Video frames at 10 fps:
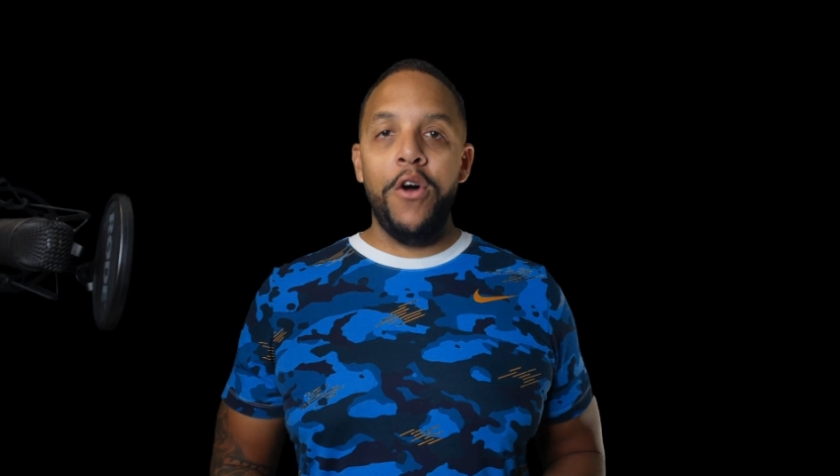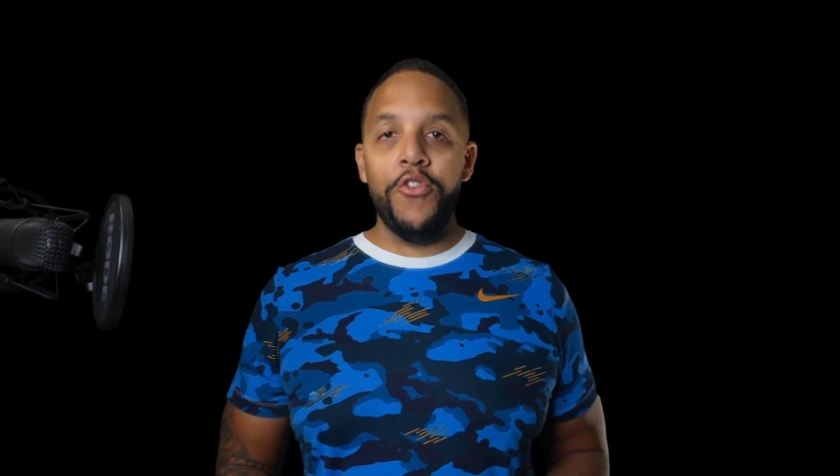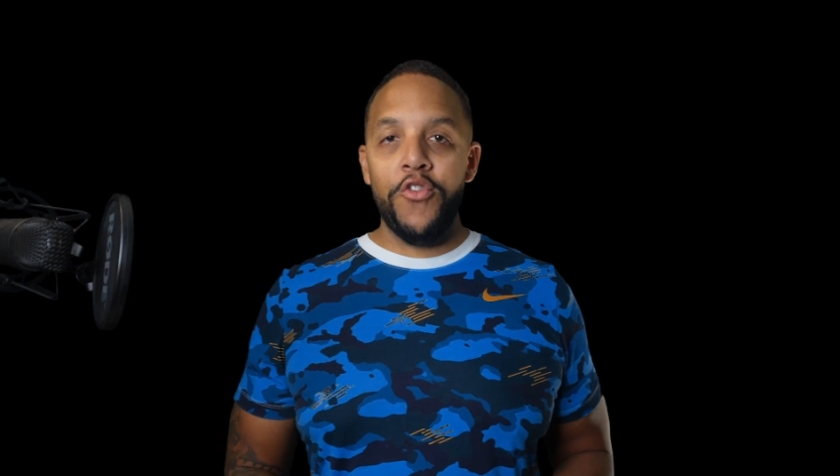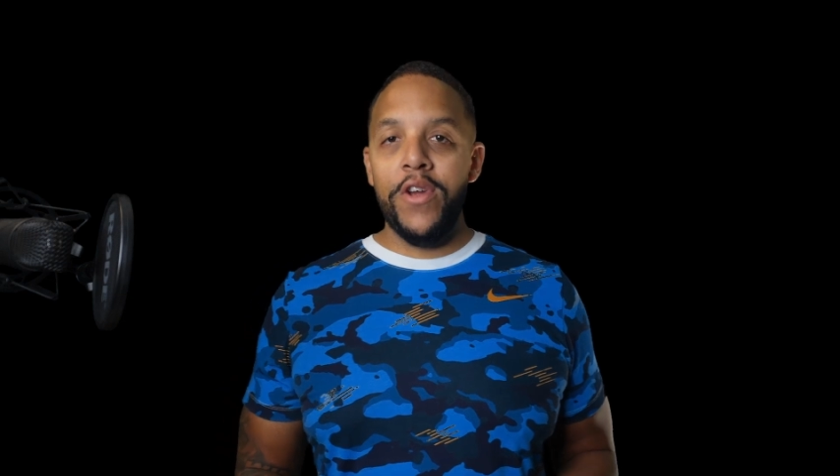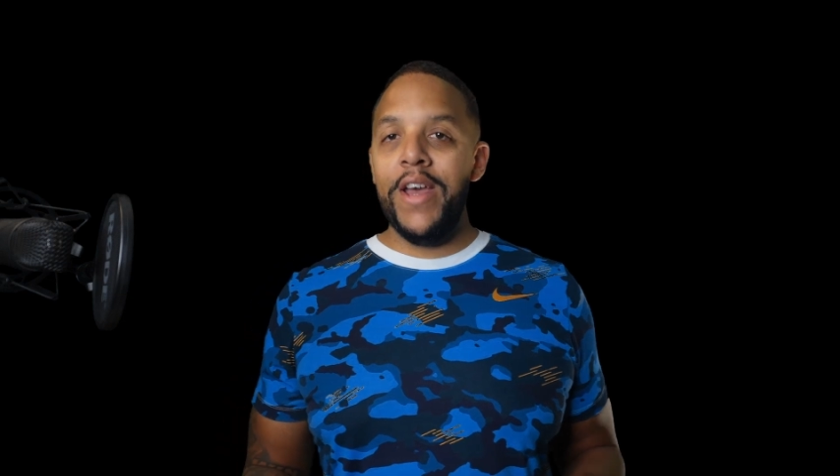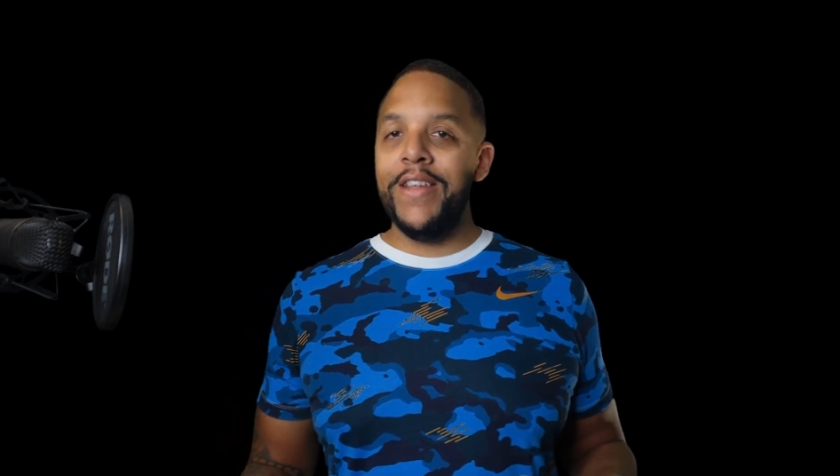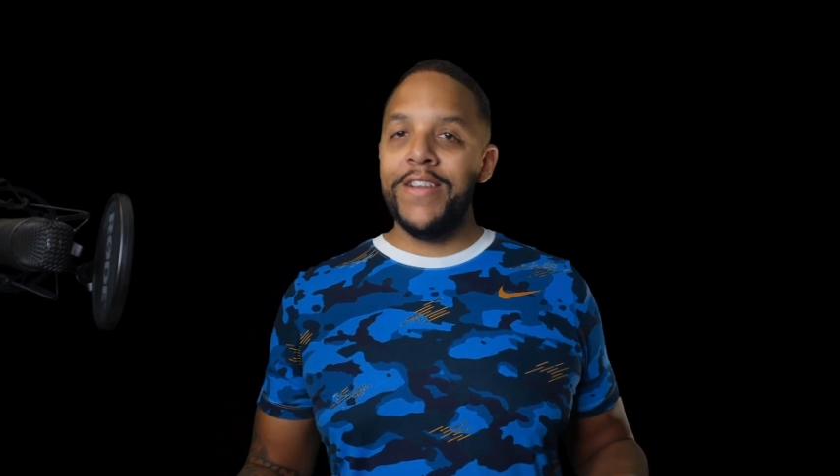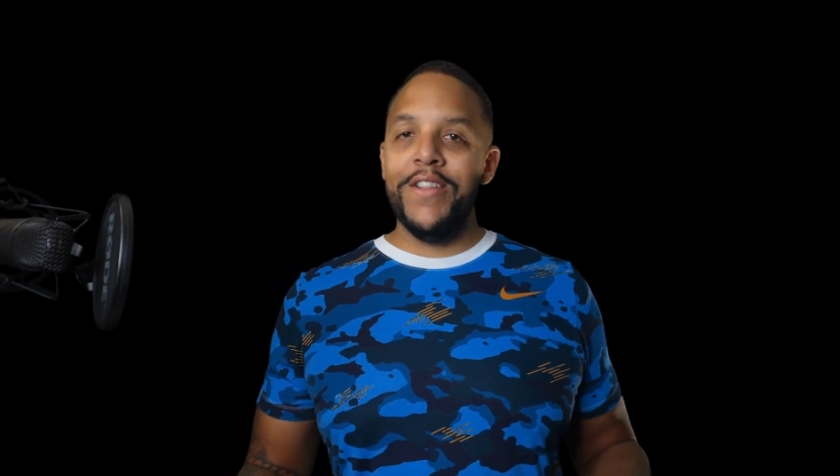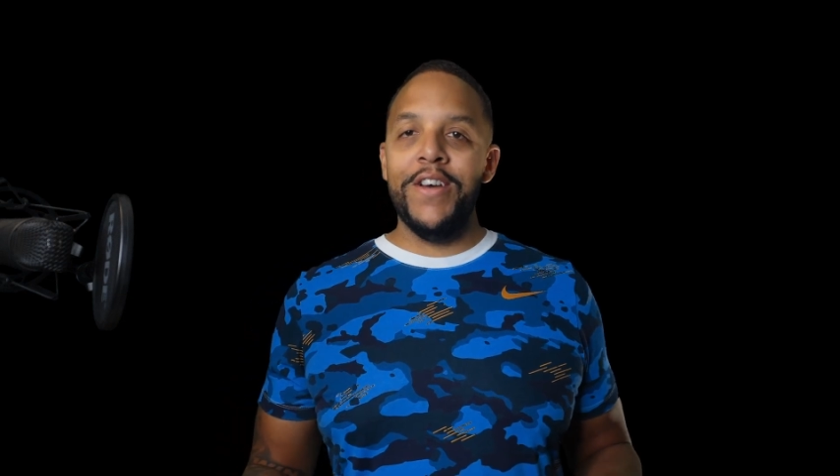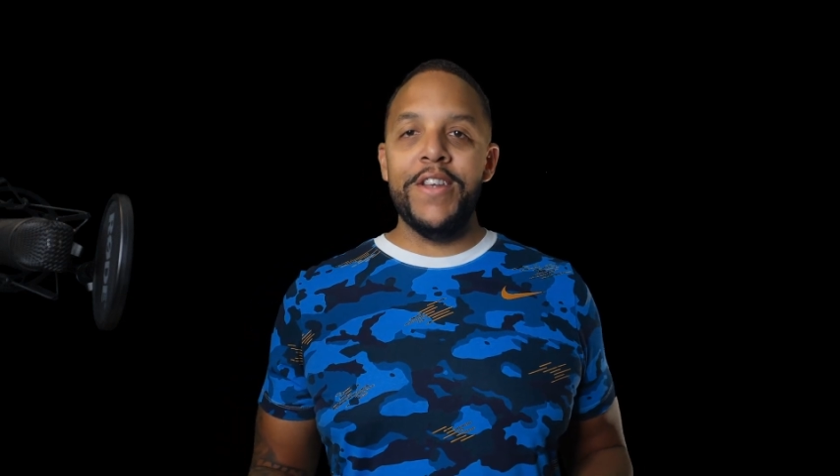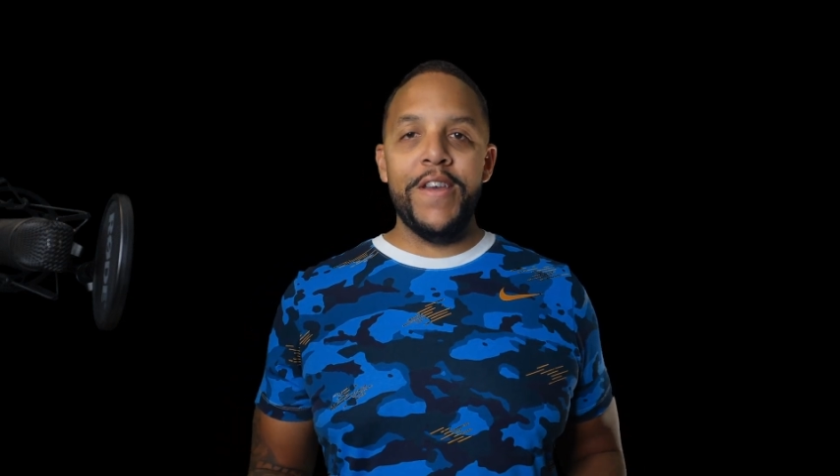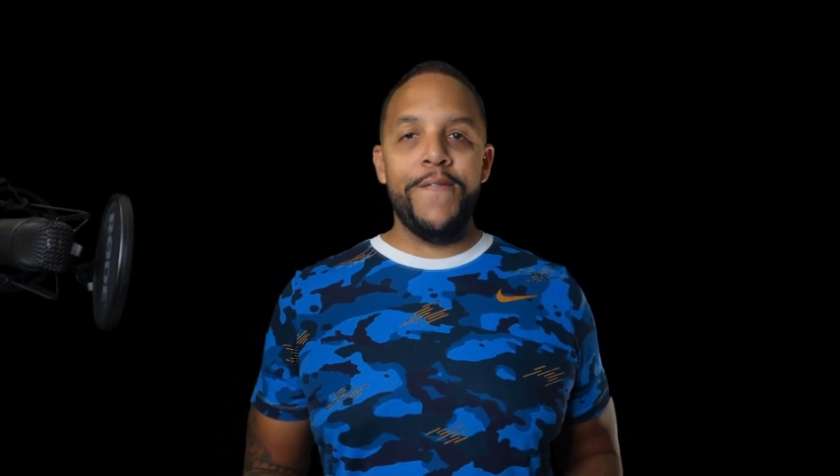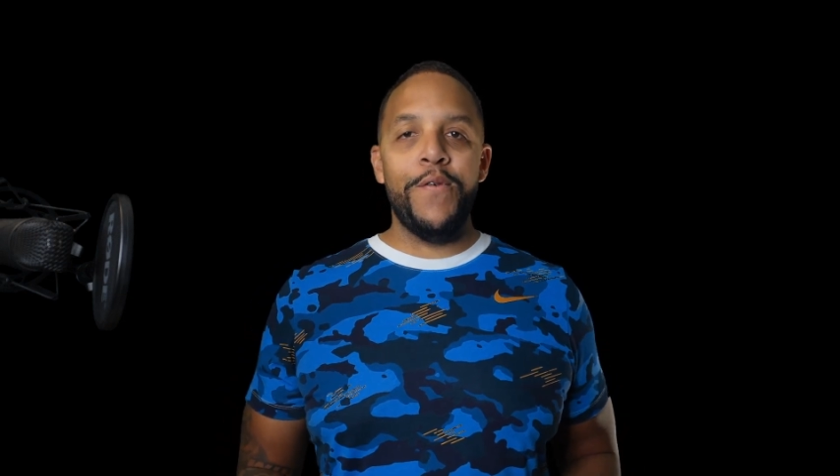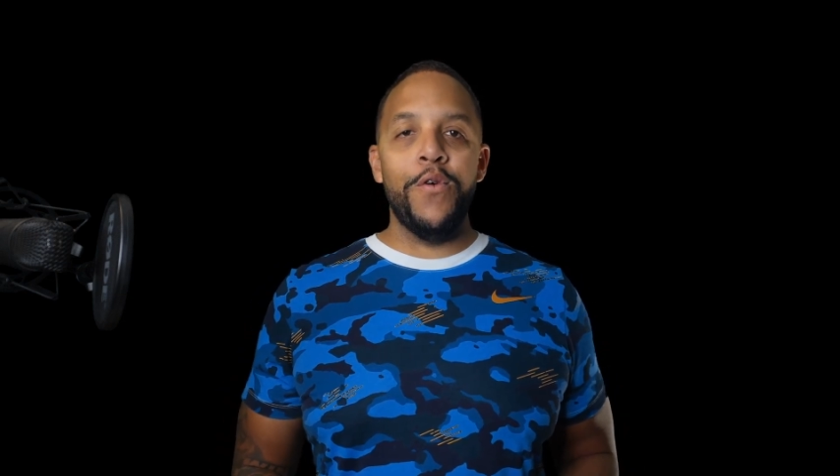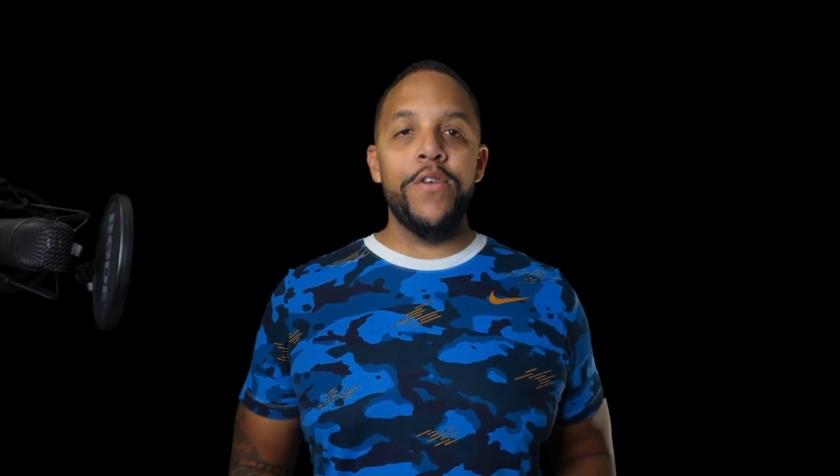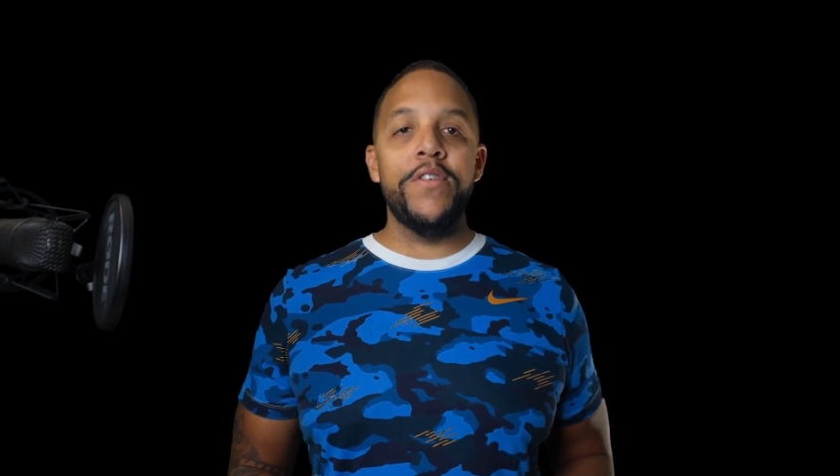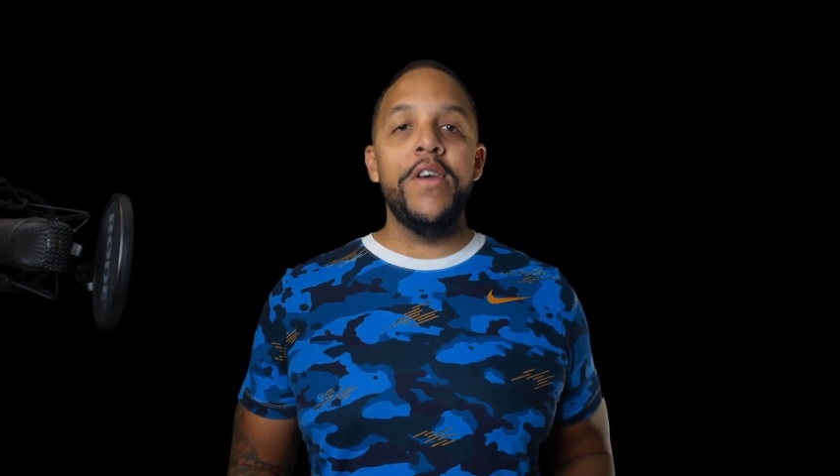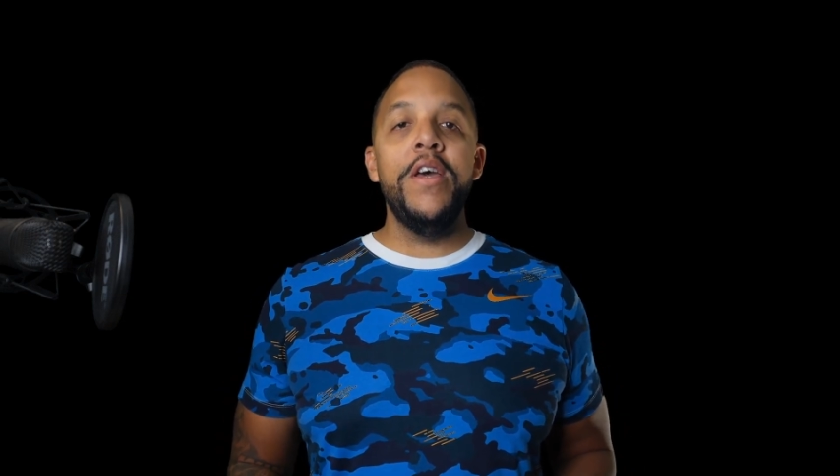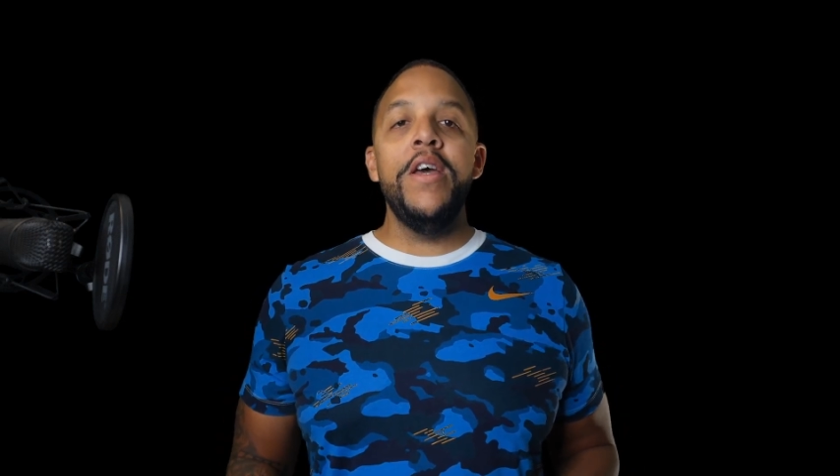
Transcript: Altra Escalante 4s.